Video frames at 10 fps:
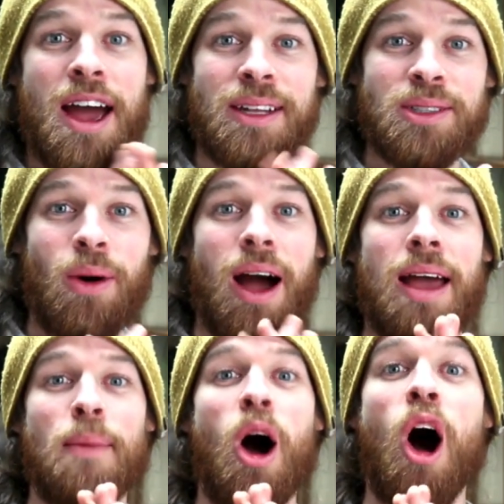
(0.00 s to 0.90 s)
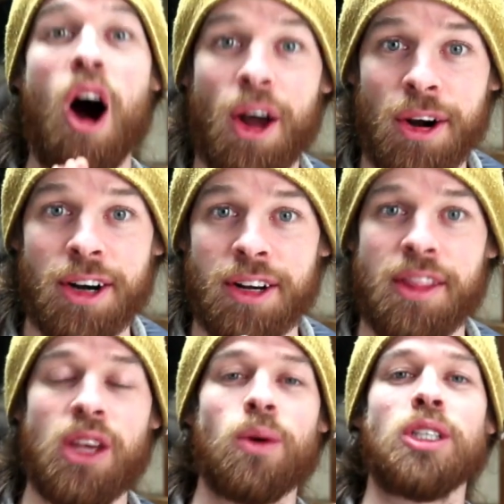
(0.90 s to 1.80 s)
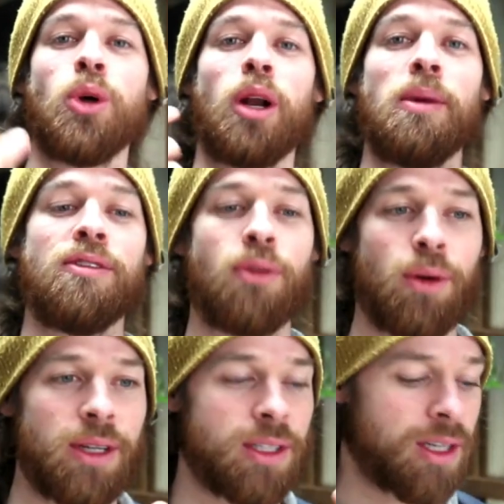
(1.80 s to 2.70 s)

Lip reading: and so I am honored that you are joining me for this.